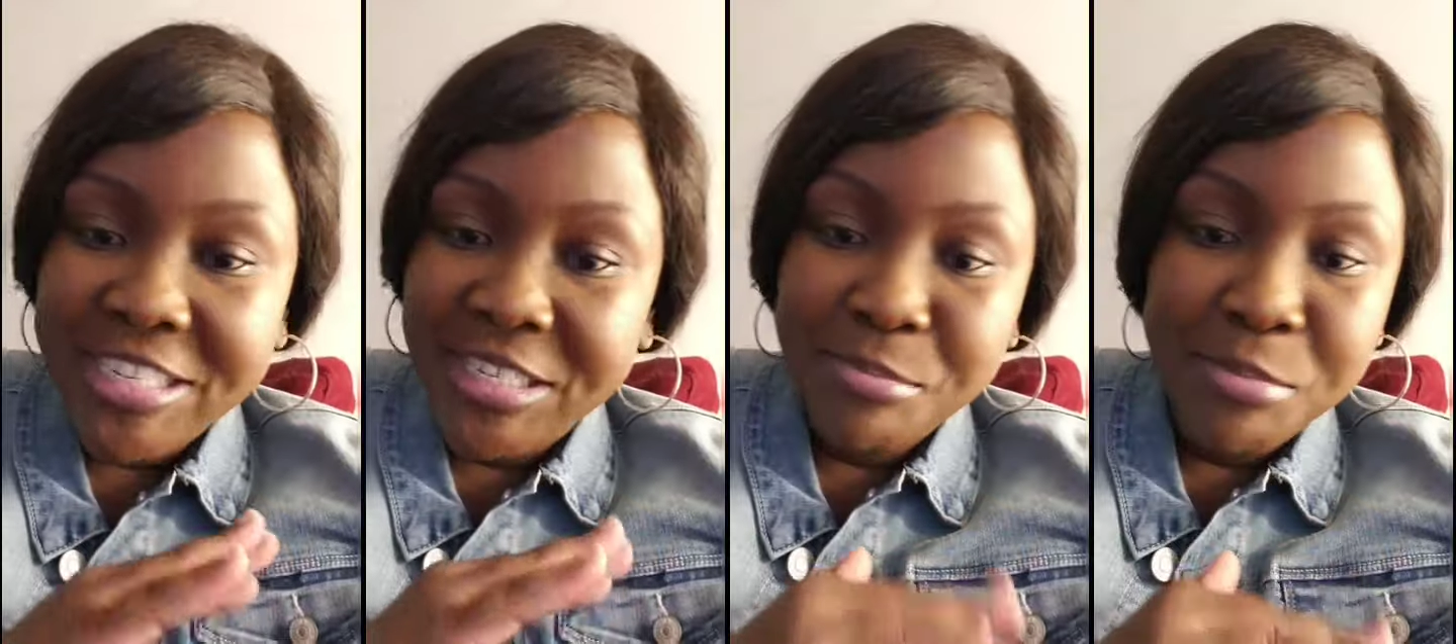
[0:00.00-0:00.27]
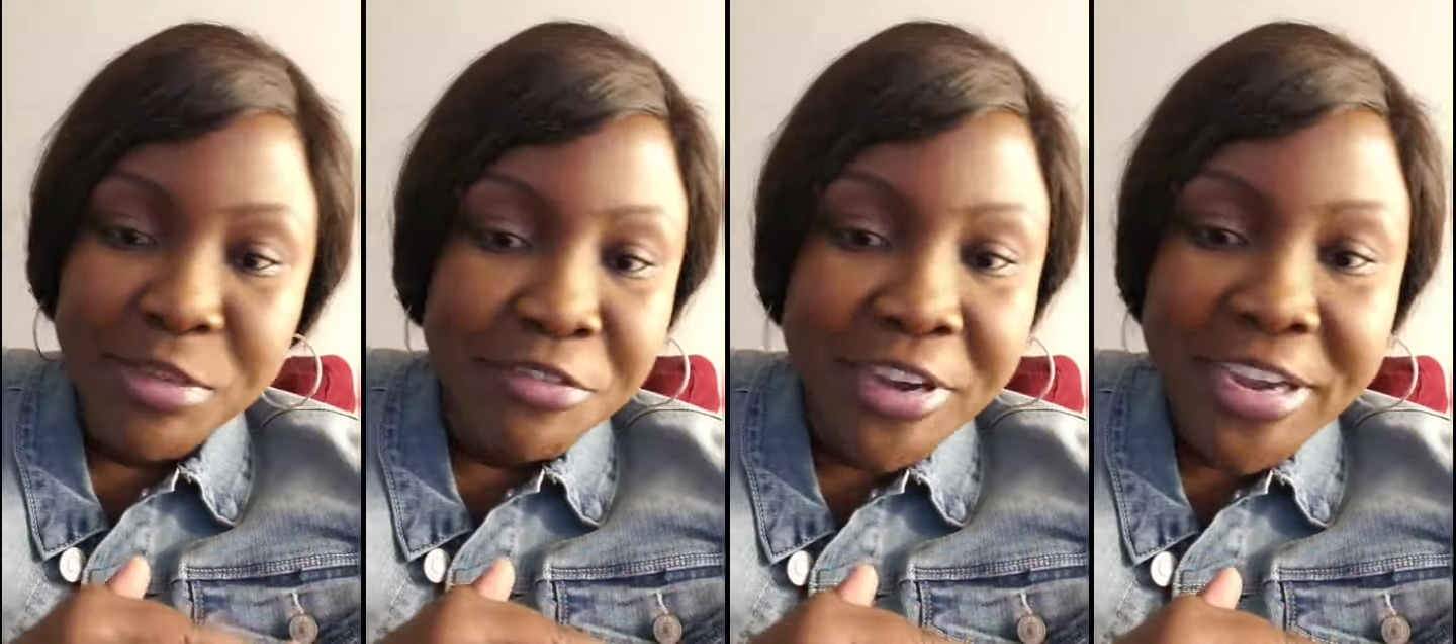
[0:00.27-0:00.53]
has
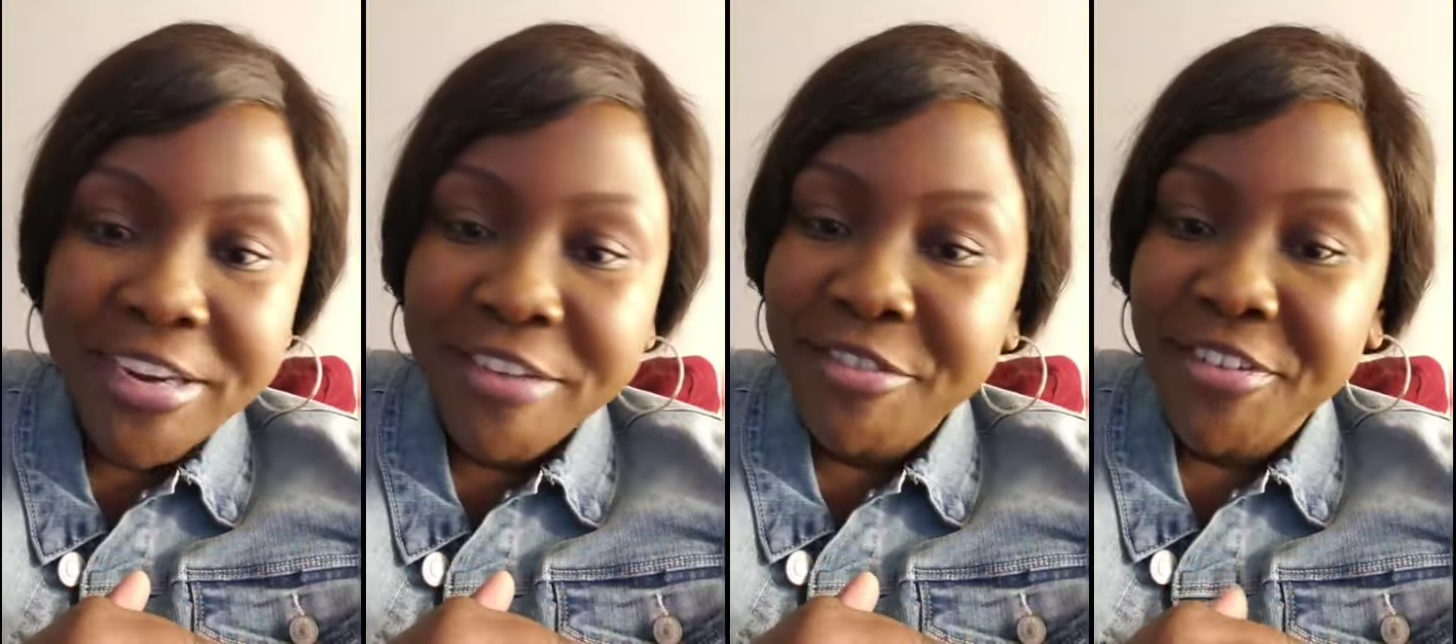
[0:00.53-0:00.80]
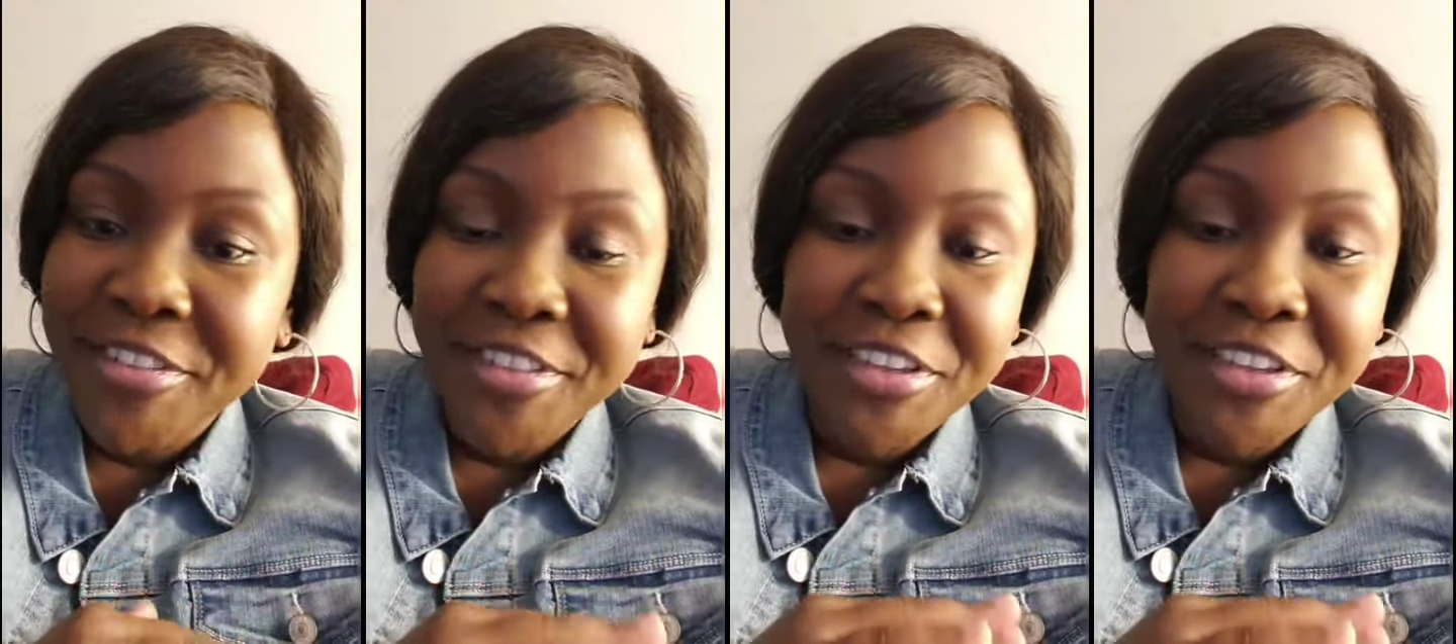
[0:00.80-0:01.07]
simplified
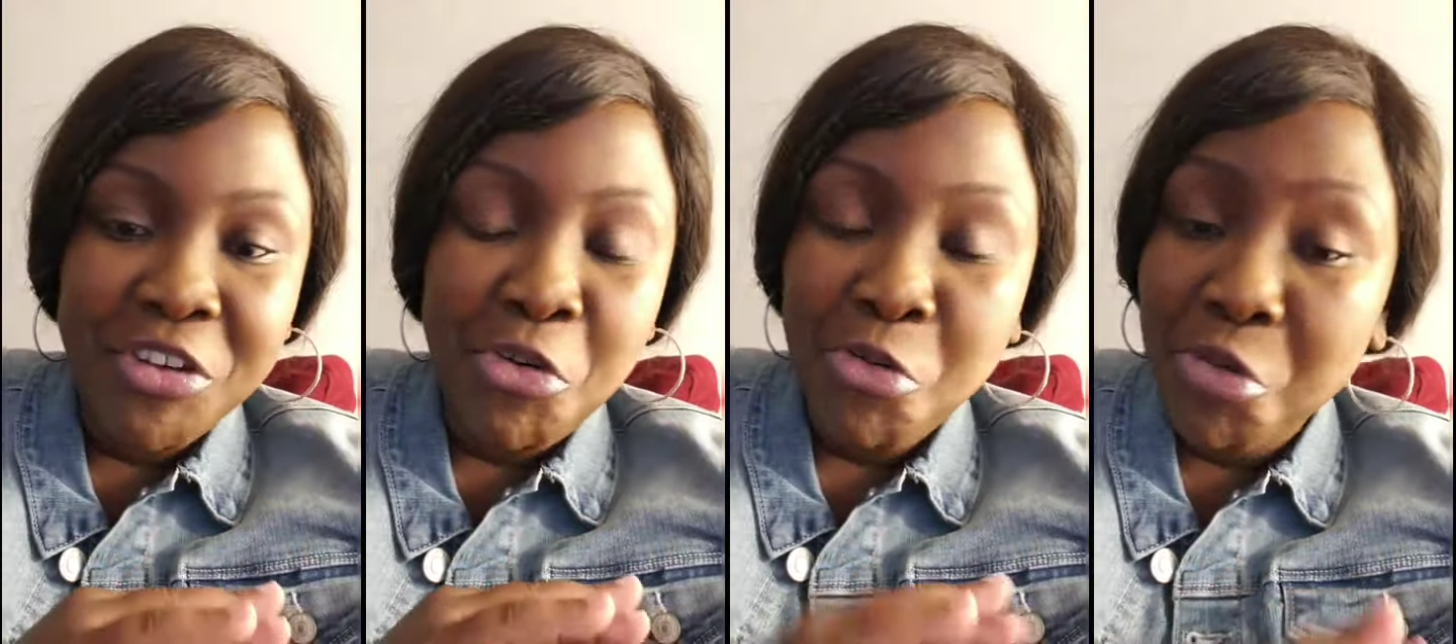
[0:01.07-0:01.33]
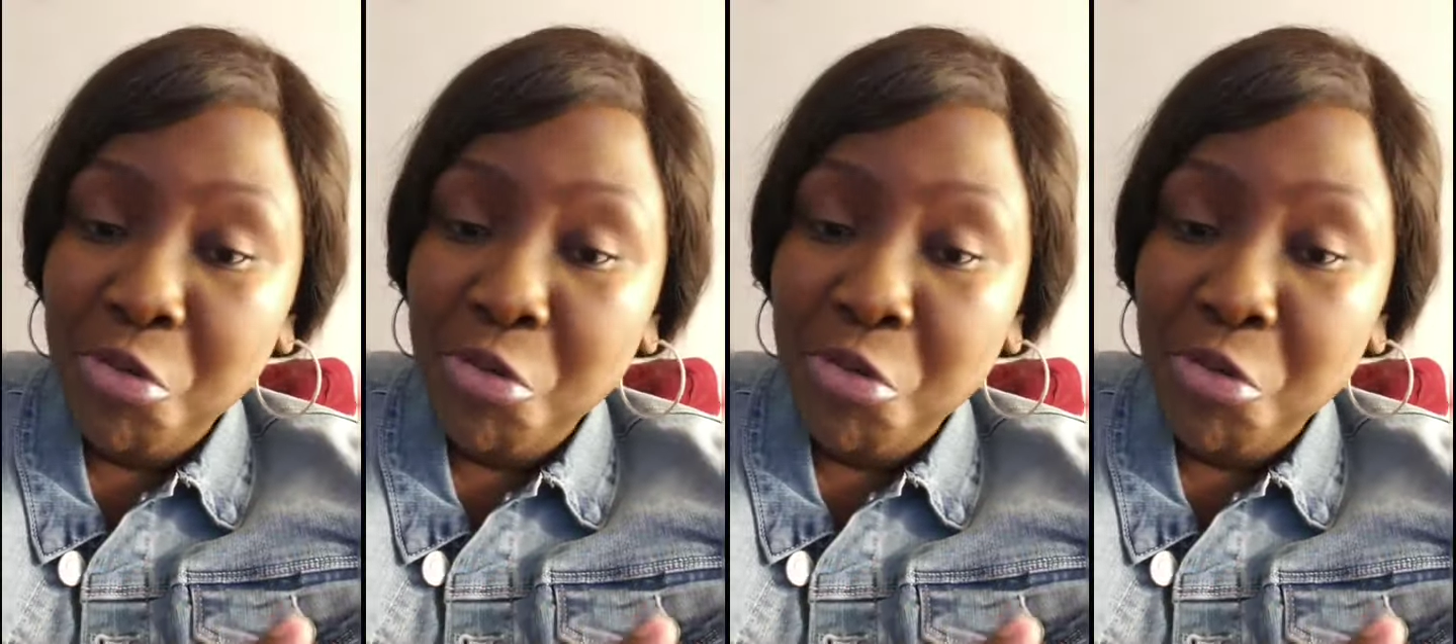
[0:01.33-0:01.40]
everything.